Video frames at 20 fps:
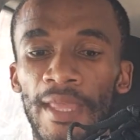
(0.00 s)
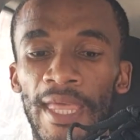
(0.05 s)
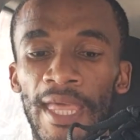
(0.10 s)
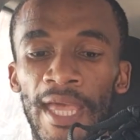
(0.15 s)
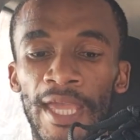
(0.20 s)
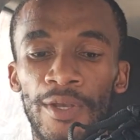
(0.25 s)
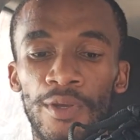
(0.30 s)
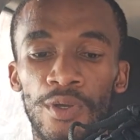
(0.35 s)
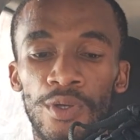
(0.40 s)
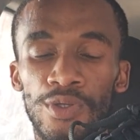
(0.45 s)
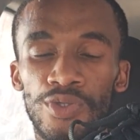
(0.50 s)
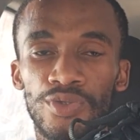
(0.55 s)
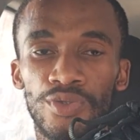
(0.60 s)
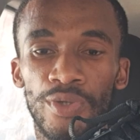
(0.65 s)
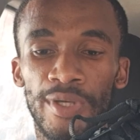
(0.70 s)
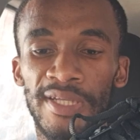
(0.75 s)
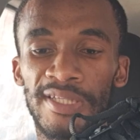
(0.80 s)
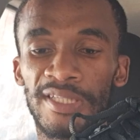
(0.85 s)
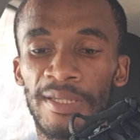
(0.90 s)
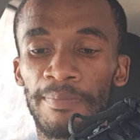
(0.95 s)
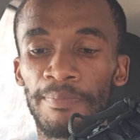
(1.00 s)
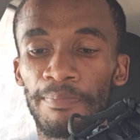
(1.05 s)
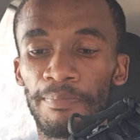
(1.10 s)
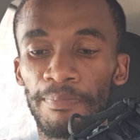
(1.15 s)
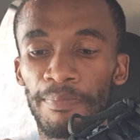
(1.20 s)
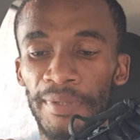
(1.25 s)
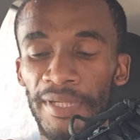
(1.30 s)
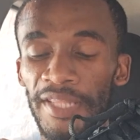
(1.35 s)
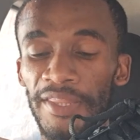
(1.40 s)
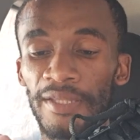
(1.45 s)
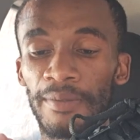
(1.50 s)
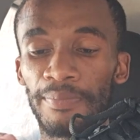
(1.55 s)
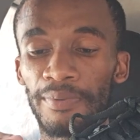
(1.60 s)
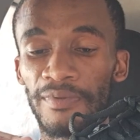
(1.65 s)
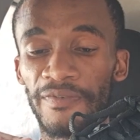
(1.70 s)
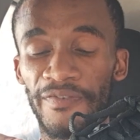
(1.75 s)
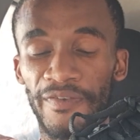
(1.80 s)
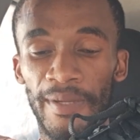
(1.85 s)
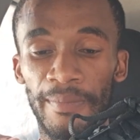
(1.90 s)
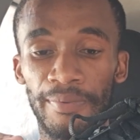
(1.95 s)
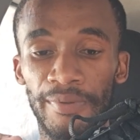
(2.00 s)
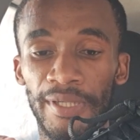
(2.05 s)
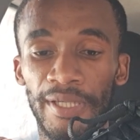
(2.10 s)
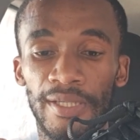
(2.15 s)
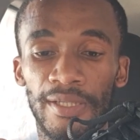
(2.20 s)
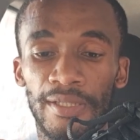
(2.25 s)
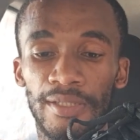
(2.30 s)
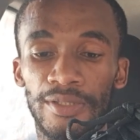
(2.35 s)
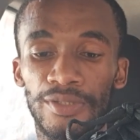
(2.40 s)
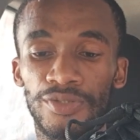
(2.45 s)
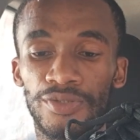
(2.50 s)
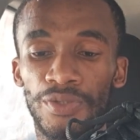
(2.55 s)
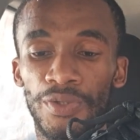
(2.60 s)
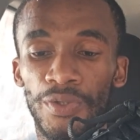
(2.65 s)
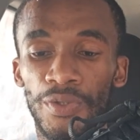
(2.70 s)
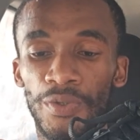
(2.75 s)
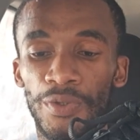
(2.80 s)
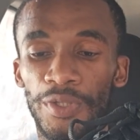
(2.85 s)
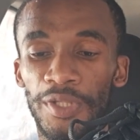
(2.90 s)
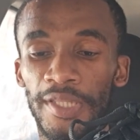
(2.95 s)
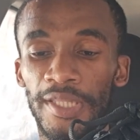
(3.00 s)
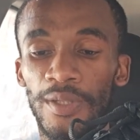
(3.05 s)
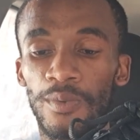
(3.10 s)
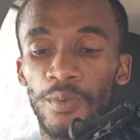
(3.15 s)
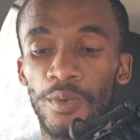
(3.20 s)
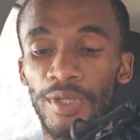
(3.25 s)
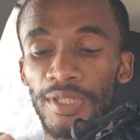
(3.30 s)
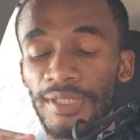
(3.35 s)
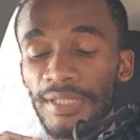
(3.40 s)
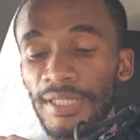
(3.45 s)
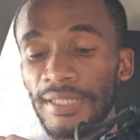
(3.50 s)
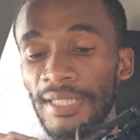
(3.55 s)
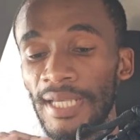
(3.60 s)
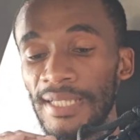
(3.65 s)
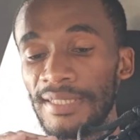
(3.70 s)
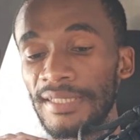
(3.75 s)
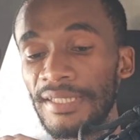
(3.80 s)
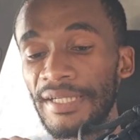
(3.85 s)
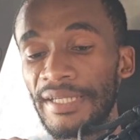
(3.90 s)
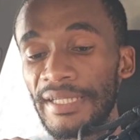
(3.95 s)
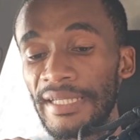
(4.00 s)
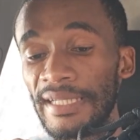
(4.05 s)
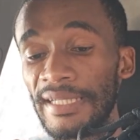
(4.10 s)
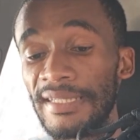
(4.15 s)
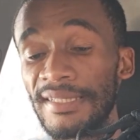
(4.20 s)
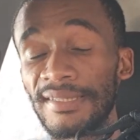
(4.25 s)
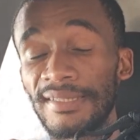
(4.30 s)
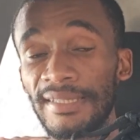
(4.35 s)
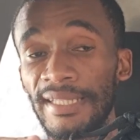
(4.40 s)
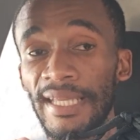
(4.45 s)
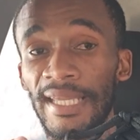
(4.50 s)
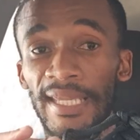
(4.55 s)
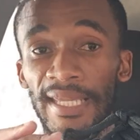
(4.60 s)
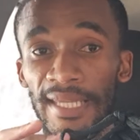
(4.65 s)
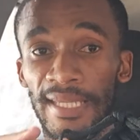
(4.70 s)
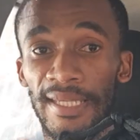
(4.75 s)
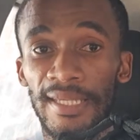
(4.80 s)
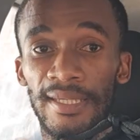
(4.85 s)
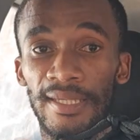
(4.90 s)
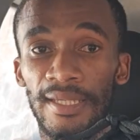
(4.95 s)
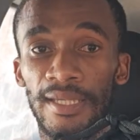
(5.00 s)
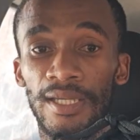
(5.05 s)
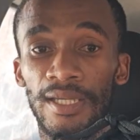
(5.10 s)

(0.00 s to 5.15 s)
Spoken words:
and also it's a breathable fabric, so the water doesn't really stay